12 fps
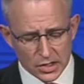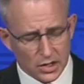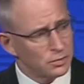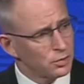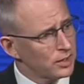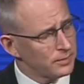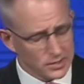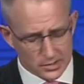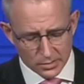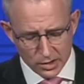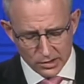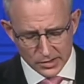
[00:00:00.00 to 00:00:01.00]
year, Prime Minister
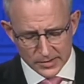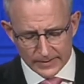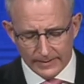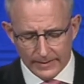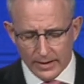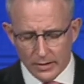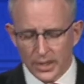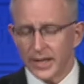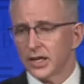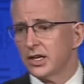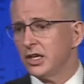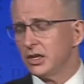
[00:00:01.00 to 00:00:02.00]
Morrison played
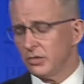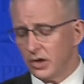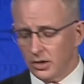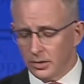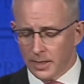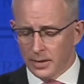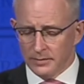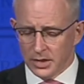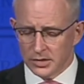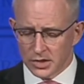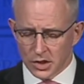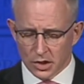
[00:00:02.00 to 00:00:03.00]
a key role in
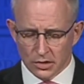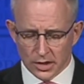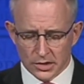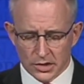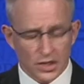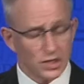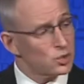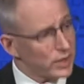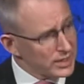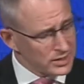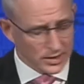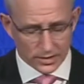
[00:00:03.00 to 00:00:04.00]
securing a
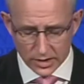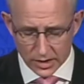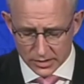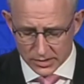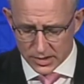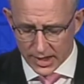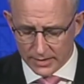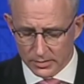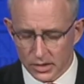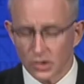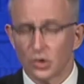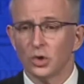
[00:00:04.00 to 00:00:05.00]
G20 leaders'
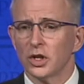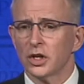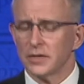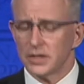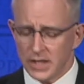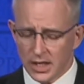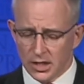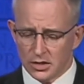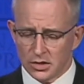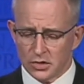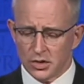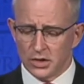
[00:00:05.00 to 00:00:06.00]
statement calling on the tech
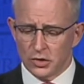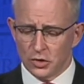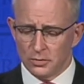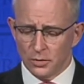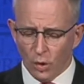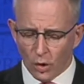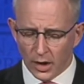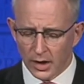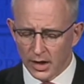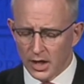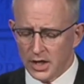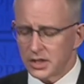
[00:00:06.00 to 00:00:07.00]
industry to do more
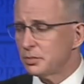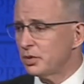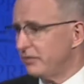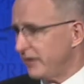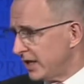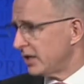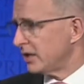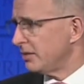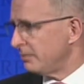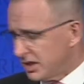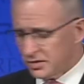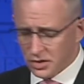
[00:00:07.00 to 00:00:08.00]
to prevent the
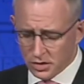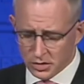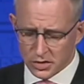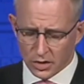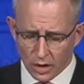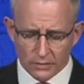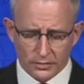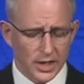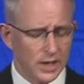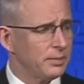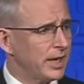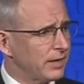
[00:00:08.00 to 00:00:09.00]
misuse of
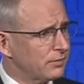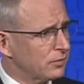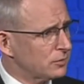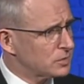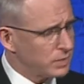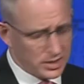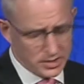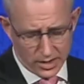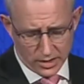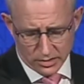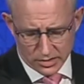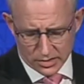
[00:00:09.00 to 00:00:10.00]
their platforms by
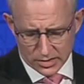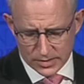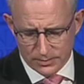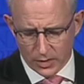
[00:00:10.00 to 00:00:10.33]
terrorists.